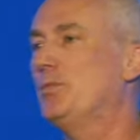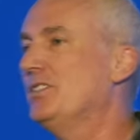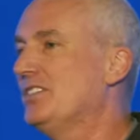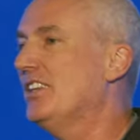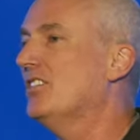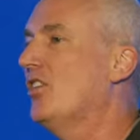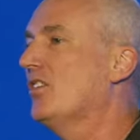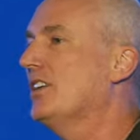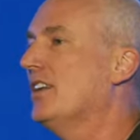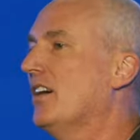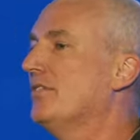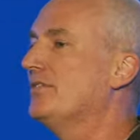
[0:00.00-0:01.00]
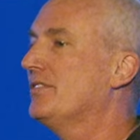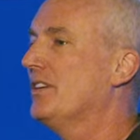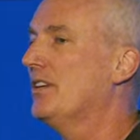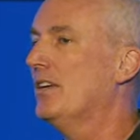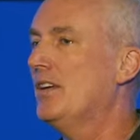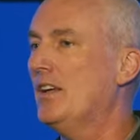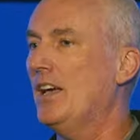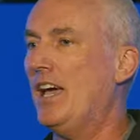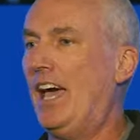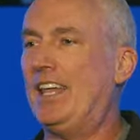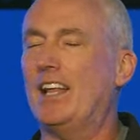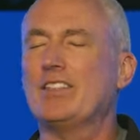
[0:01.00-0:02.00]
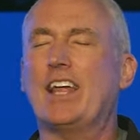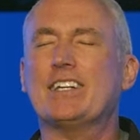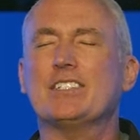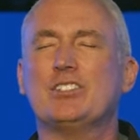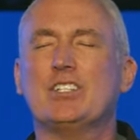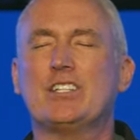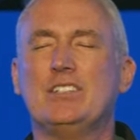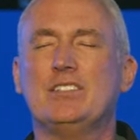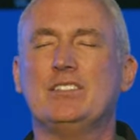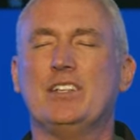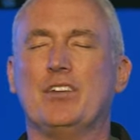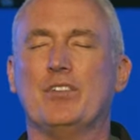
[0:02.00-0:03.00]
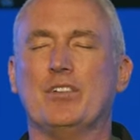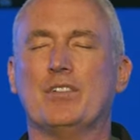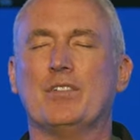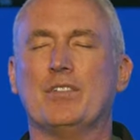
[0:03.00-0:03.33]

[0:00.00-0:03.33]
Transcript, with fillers: been sitting long enough. And I'd like us to consider